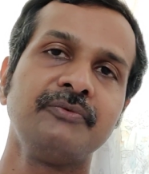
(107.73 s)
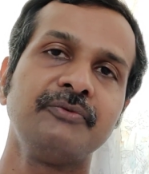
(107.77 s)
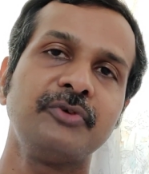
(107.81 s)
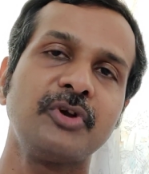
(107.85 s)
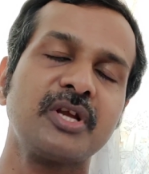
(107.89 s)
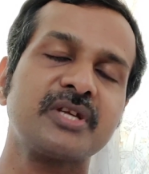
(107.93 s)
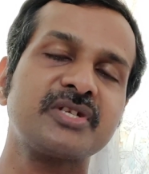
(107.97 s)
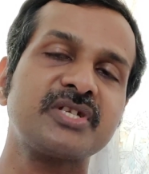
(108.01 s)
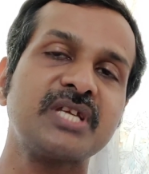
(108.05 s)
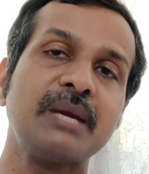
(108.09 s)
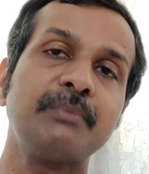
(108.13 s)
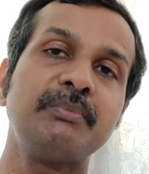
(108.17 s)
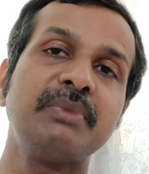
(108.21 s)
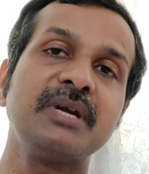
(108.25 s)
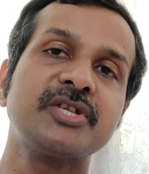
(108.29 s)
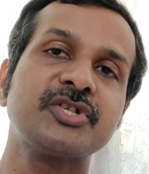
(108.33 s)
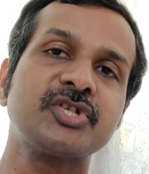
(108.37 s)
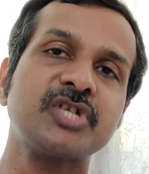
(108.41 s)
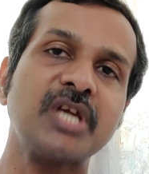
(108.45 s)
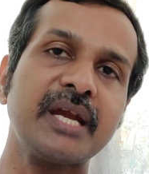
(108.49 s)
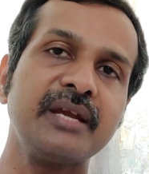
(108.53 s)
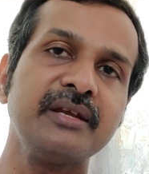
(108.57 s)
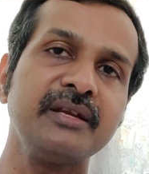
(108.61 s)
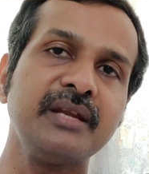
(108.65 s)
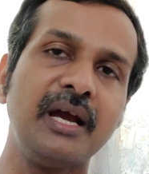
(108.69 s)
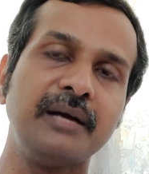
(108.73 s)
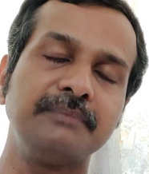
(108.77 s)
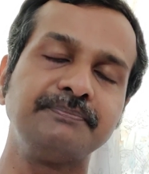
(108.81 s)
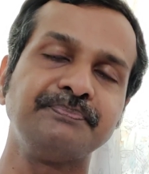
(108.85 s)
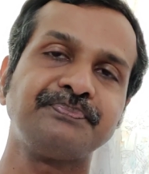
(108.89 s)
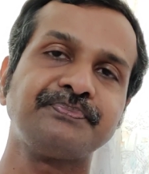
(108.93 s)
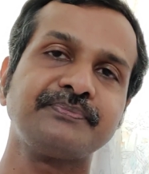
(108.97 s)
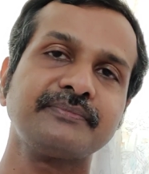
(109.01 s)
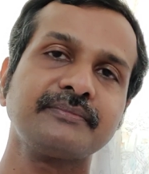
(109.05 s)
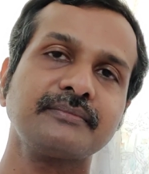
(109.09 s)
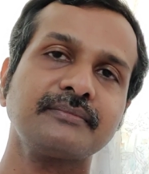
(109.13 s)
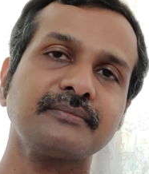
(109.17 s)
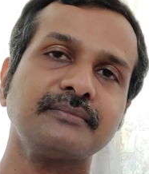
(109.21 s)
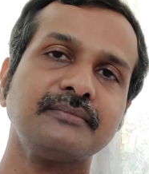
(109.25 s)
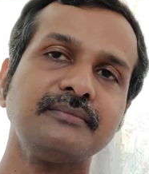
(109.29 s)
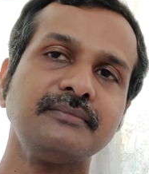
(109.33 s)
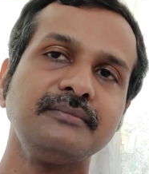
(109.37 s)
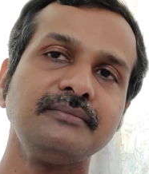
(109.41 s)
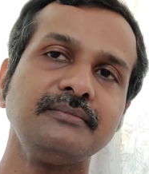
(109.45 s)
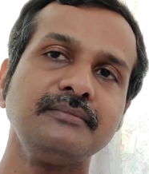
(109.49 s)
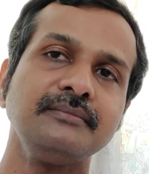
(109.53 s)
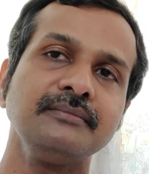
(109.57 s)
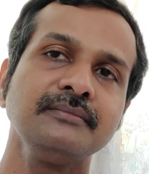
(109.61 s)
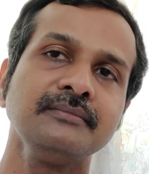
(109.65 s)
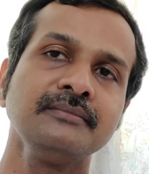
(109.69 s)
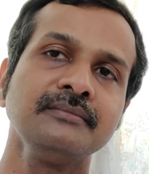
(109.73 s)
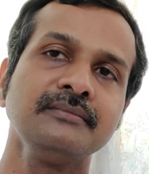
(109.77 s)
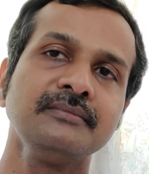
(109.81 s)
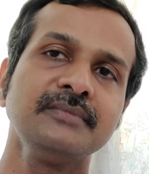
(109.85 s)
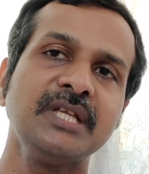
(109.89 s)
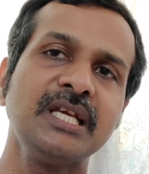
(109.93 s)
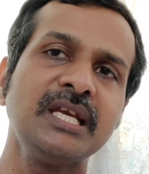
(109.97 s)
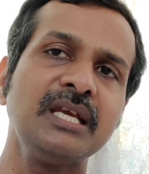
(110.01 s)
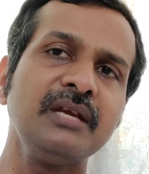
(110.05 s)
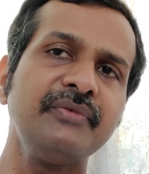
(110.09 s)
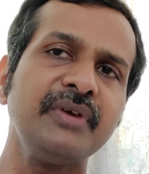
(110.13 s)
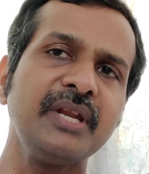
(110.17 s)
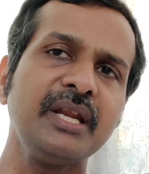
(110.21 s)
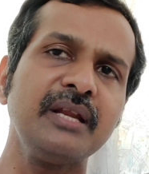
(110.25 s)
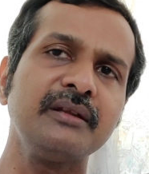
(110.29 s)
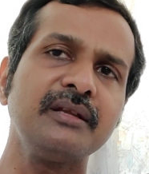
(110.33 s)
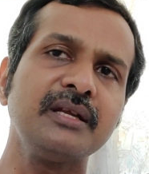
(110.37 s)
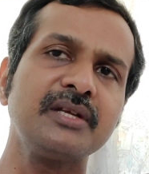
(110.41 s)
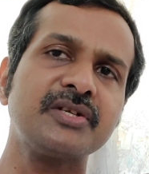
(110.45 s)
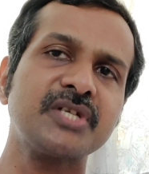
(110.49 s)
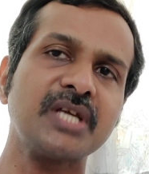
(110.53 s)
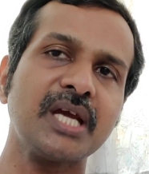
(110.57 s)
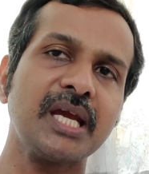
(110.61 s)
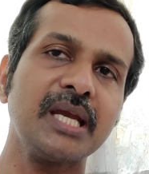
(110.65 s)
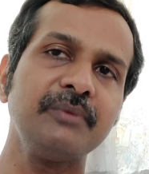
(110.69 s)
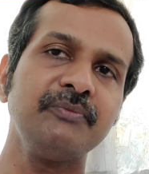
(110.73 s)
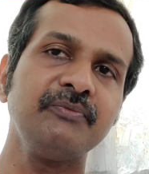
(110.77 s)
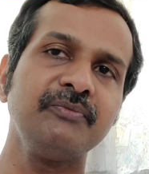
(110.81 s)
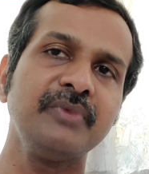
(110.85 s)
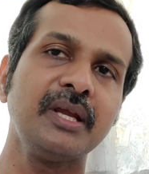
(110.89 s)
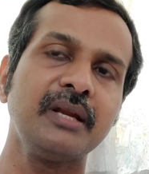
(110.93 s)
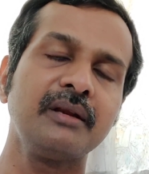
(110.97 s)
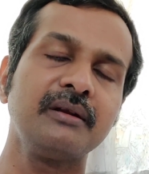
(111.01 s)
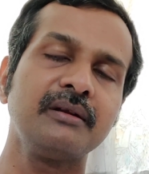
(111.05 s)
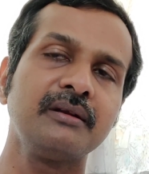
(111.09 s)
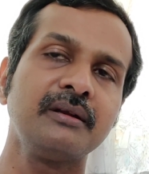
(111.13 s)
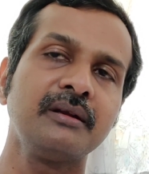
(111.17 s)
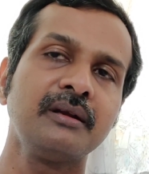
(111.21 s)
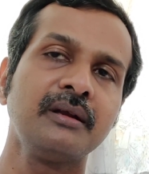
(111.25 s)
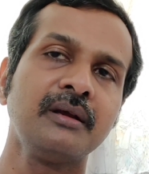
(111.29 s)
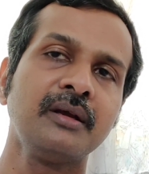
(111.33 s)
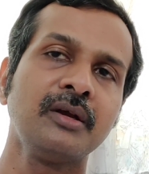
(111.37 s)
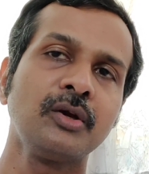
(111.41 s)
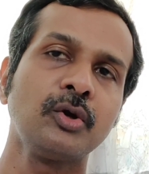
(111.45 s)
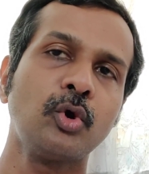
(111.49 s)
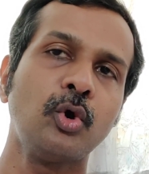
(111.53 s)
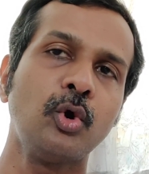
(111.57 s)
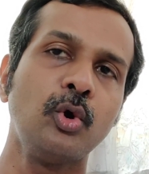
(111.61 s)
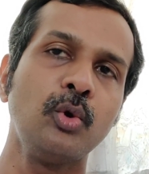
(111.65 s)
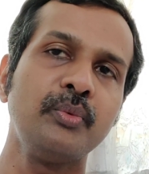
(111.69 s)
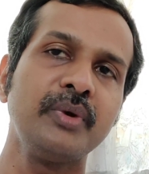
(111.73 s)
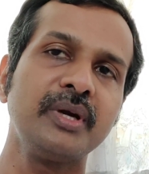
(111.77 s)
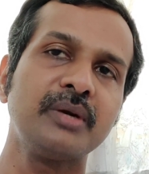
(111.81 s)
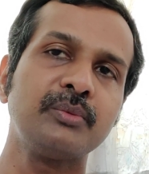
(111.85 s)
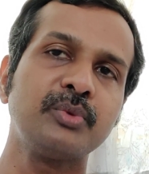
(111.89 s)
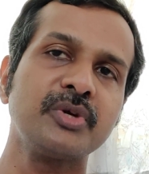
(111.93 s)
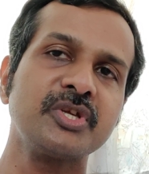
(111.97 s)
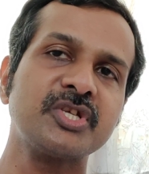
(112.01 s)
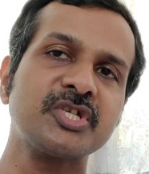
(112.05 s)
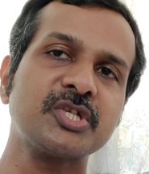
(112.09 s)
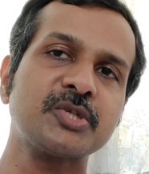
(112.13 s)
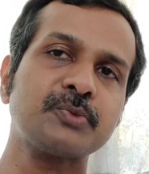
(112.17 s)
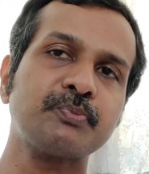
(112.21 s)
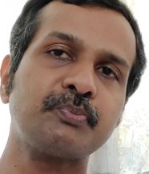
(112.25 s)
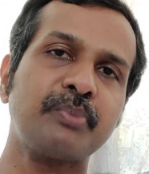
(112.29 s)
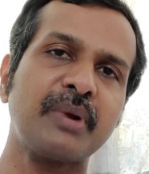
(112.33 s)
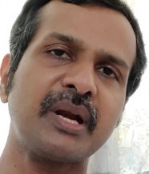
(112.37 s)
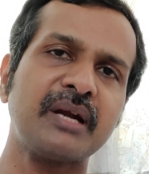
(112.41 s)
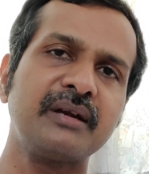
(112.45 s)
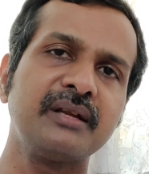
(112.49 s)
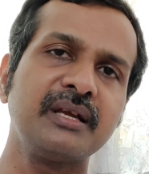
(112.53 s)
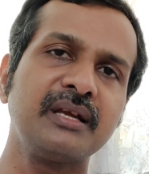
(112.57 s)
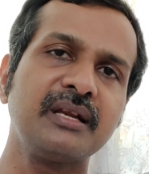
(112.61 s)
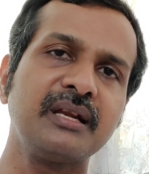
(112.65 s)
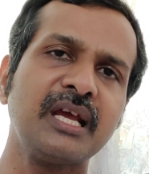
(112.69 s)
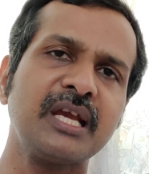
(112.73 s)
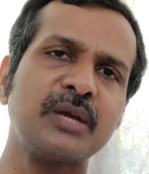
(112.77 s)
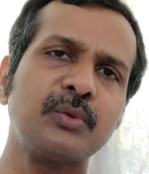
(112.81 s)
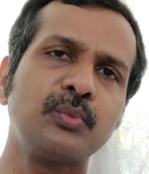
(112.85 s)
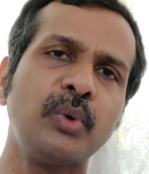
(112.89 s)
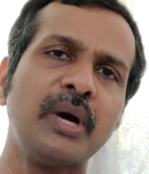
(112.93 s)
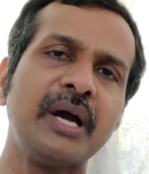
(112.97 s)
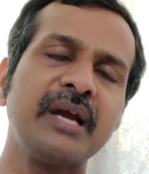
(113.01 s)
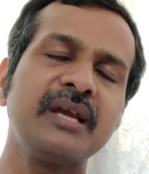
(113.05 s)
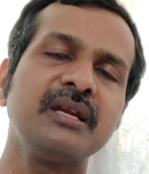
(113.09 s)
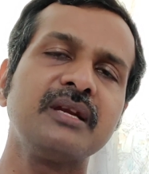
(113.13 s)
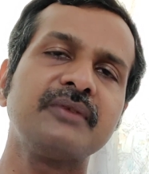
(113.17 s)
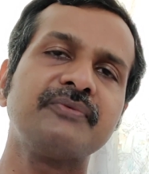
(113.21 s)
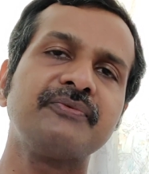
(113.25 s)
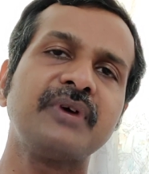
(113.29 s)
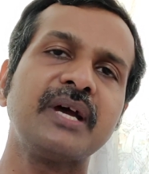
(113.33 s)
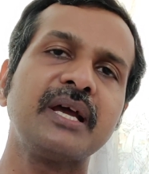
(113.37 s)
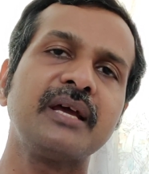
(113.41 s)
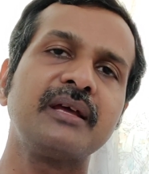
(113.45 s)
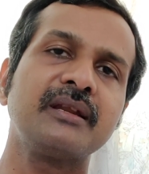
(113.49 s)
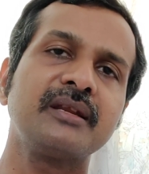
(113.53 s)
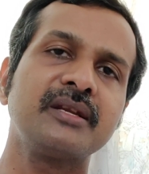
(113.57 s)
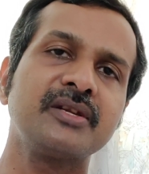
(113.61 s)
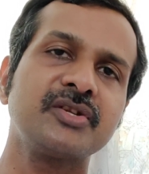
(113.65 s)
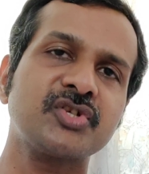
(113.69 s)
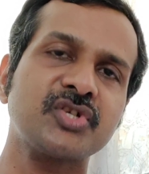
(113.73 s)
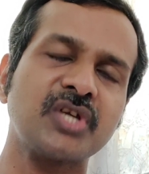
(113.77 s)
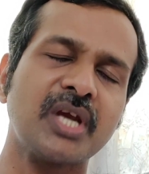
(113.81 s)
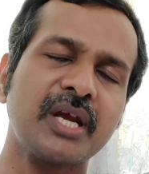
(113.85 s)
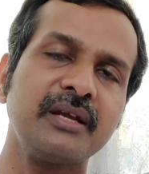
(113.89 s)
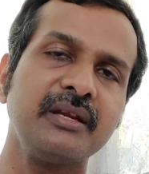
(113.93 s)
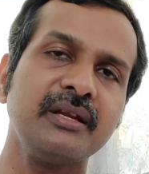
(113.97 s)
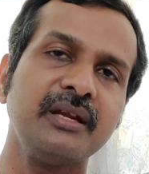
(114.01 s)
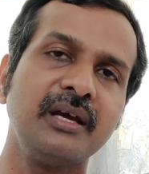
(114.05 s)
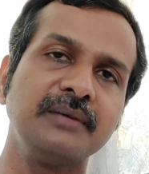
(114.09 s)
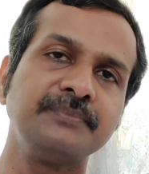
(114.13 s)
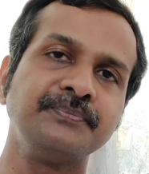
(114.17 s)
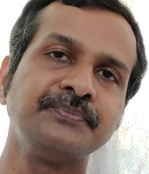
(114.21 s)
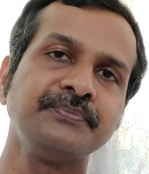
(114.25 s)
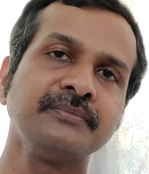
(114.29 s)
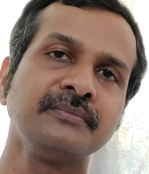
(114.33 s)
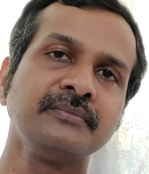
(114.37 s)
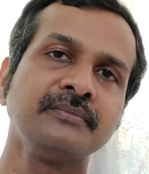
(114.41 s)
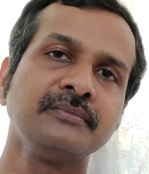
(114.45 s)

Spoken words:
For example, China. Even at the time when COVID was spreading like wildfire in China,